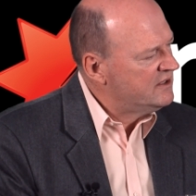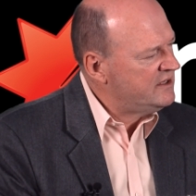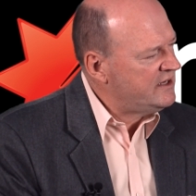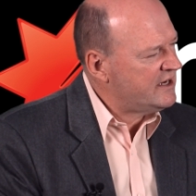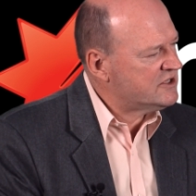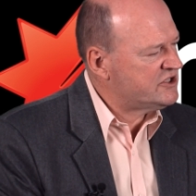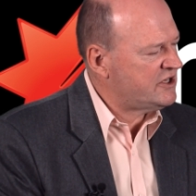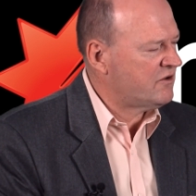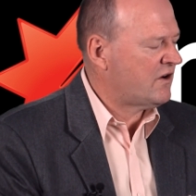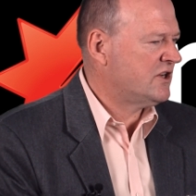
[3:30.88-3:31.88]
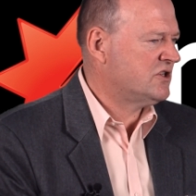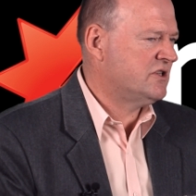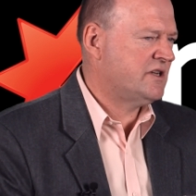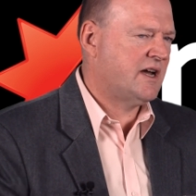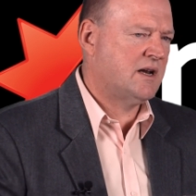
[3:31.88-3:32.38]
the next
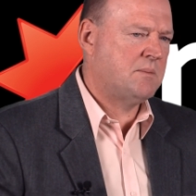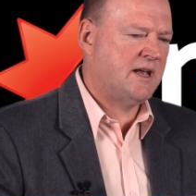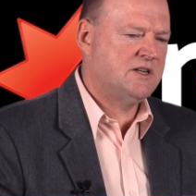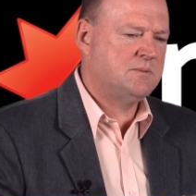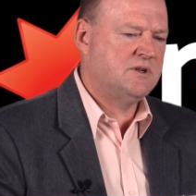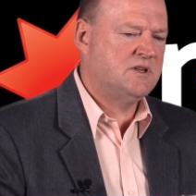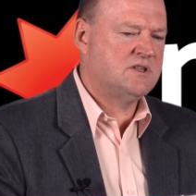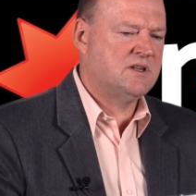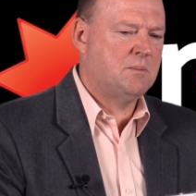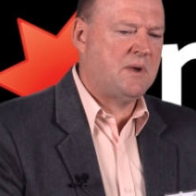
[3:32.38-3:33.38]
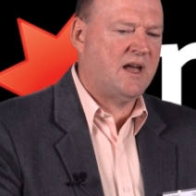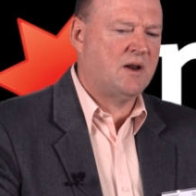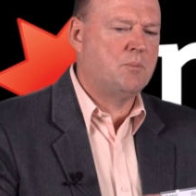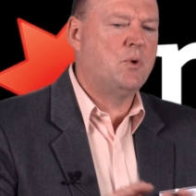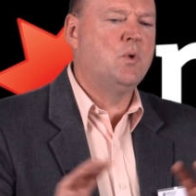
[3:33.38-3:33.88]
generation data management isn't
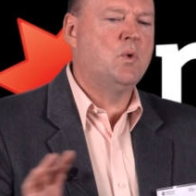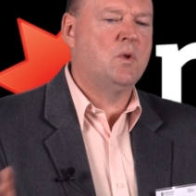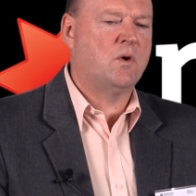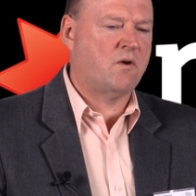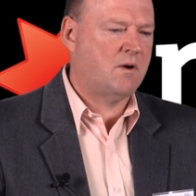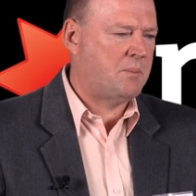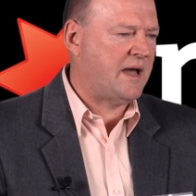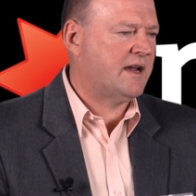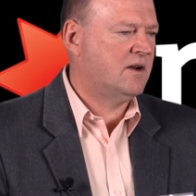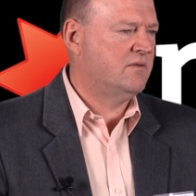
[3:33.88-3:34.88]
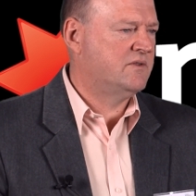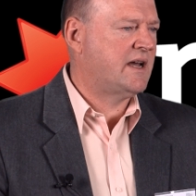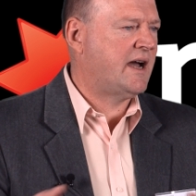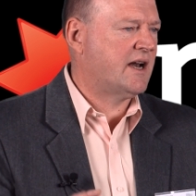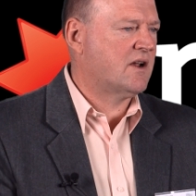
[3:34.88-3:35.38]
about a pool or a bucket of
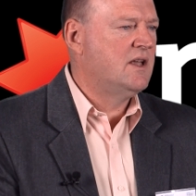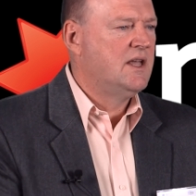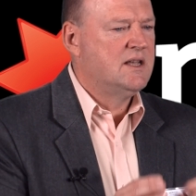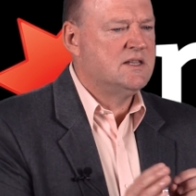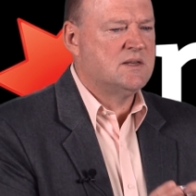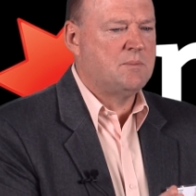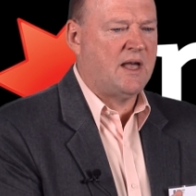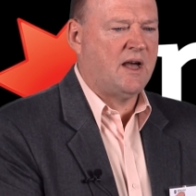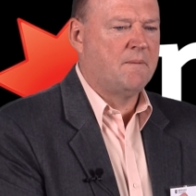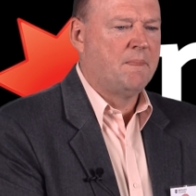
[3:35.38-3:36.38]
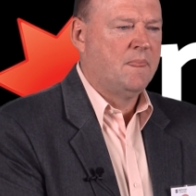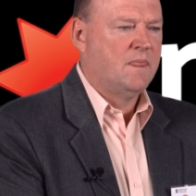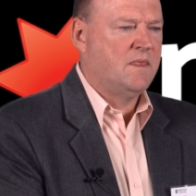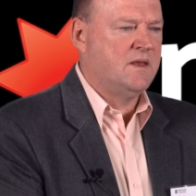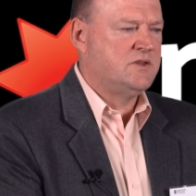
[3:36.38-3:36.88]
data, it's about
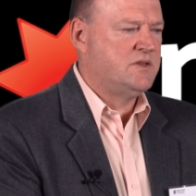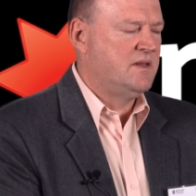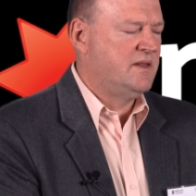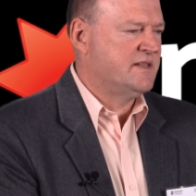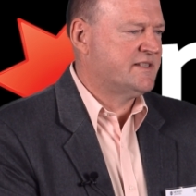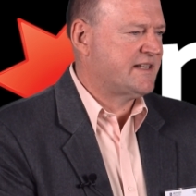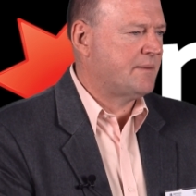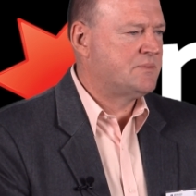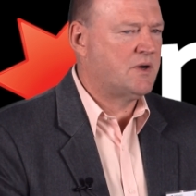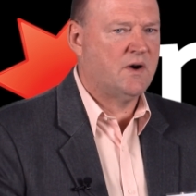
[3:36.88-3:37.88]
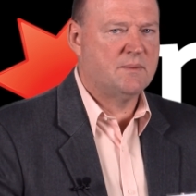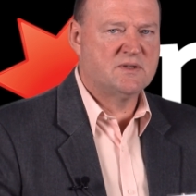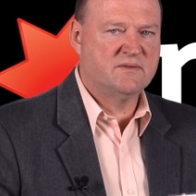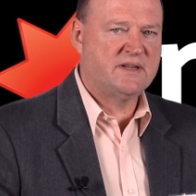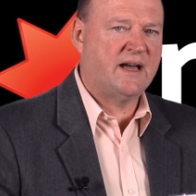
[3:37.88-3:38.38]
the
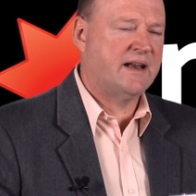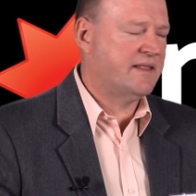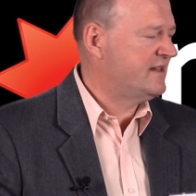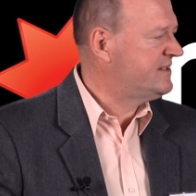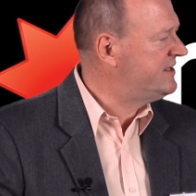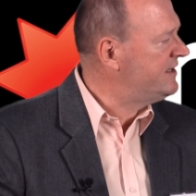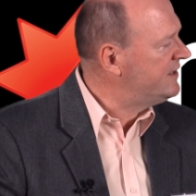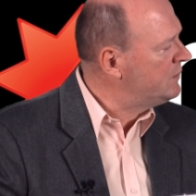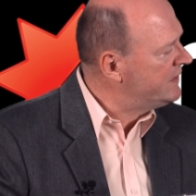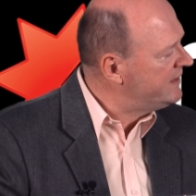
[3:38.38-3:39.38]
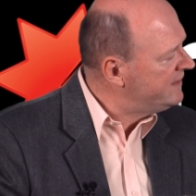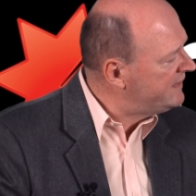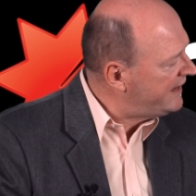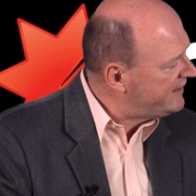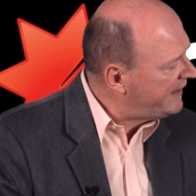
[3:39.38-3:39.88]
subtypes of data that sit
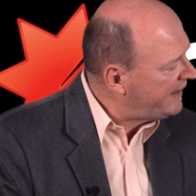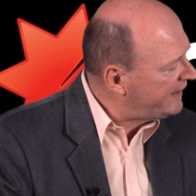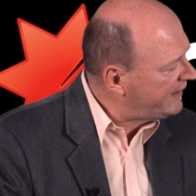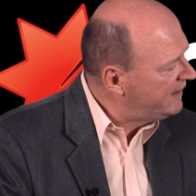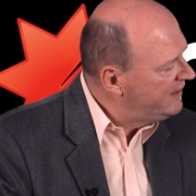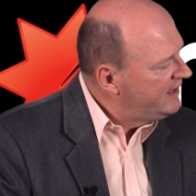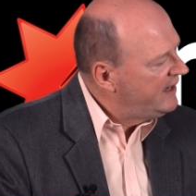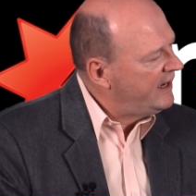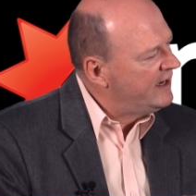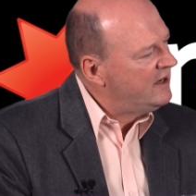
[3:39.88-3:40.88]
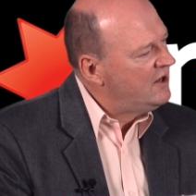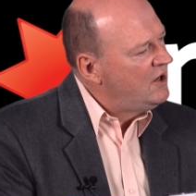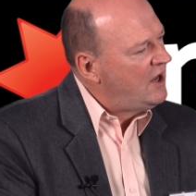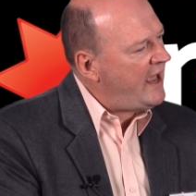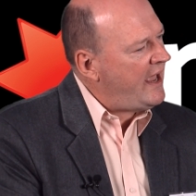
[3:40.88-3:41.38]
within that data and
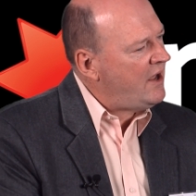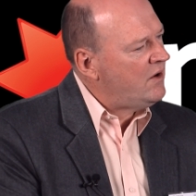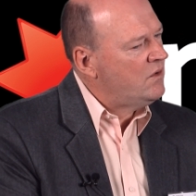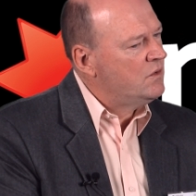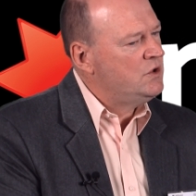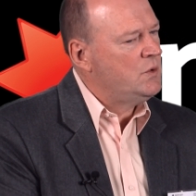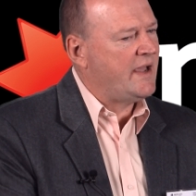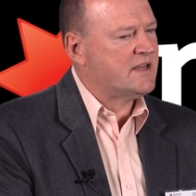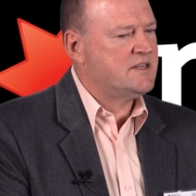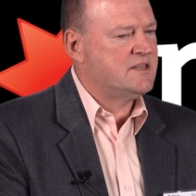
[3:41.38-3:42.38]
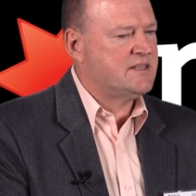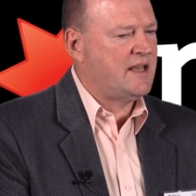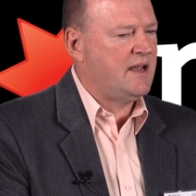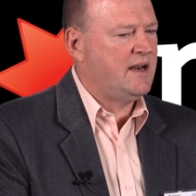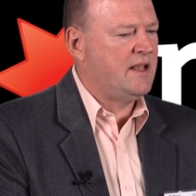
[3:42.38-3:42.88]
how you access
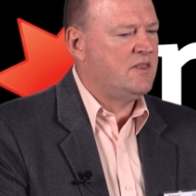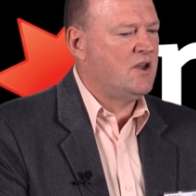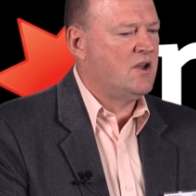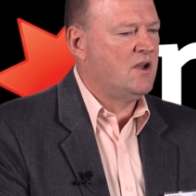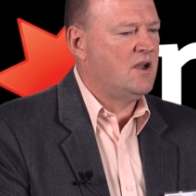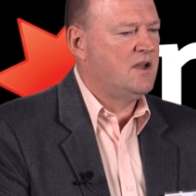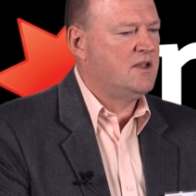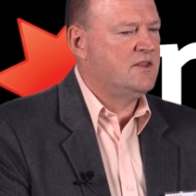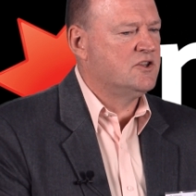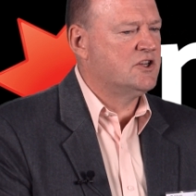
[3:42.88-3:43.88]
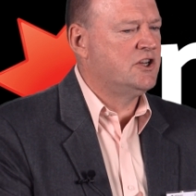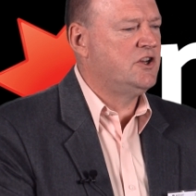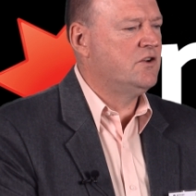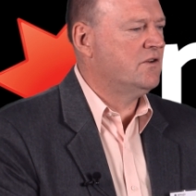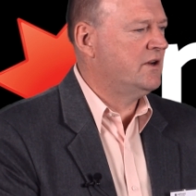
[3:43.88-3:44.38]
that and the
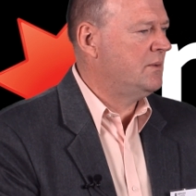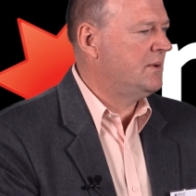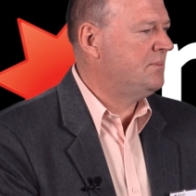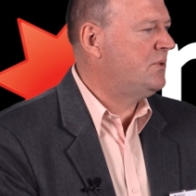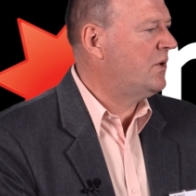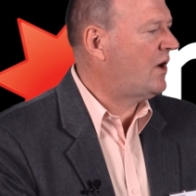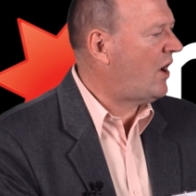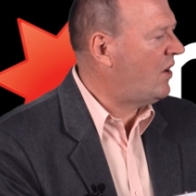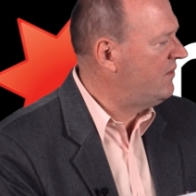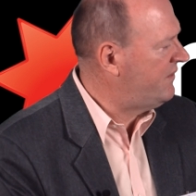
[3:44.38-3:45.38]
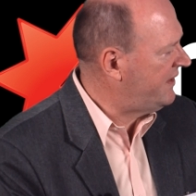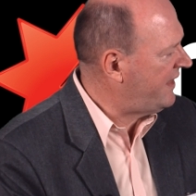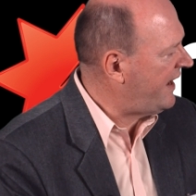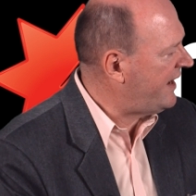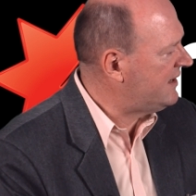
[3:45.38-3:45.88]
security we put over
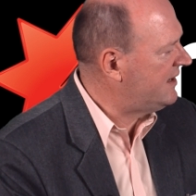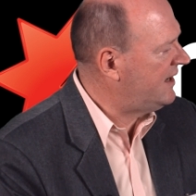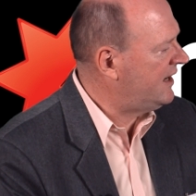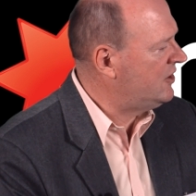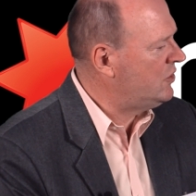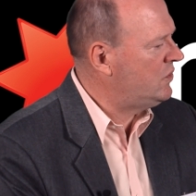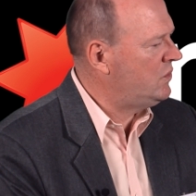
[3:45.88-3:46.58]
that and